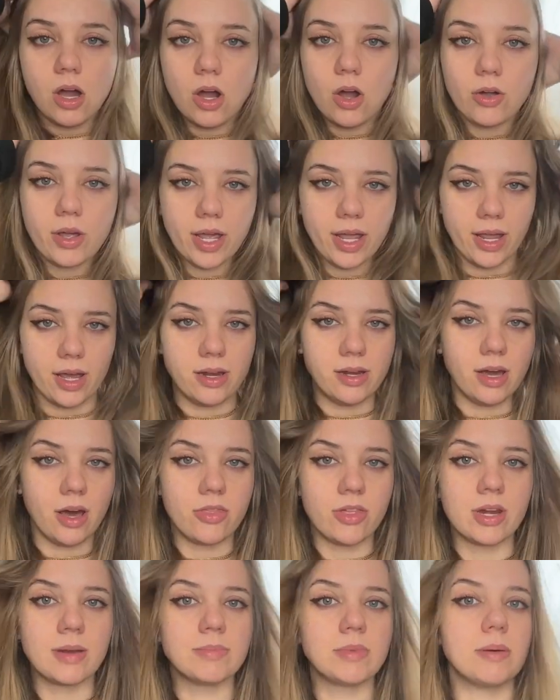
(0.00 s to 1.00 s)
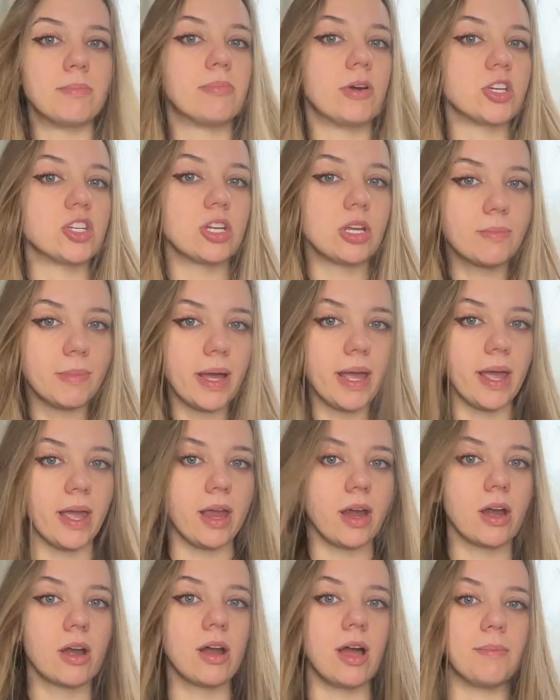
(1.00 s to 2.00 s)
Okay, and now that I'm done brushing my
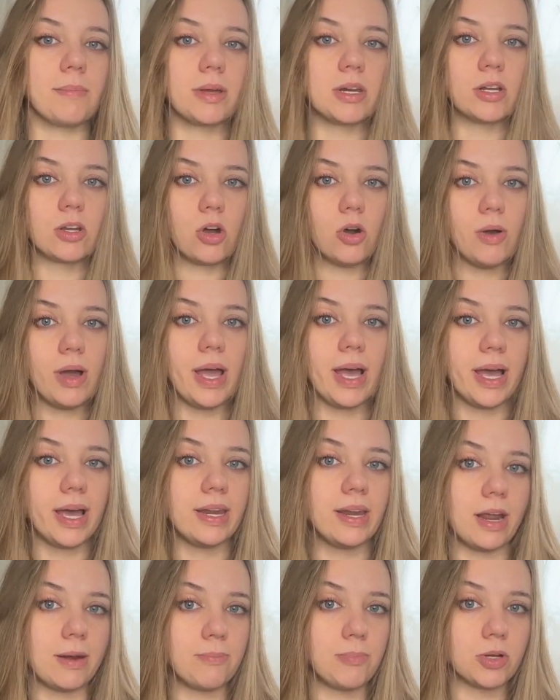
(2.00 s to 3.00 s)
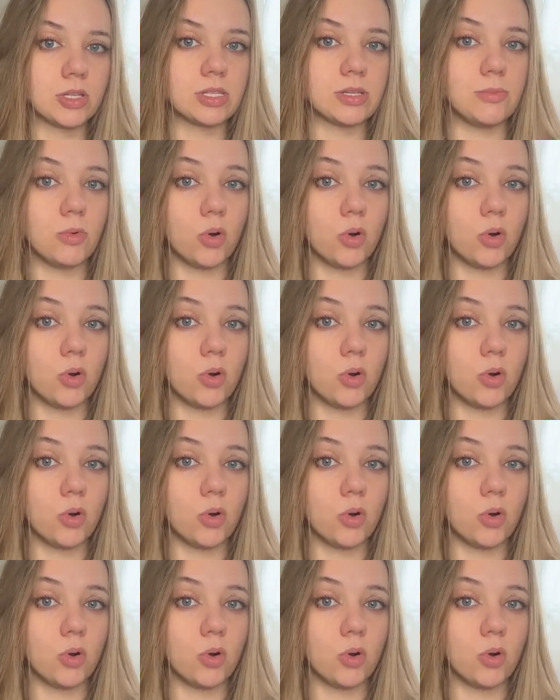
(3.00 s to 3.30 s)
hair, I'm going to go ahead and put some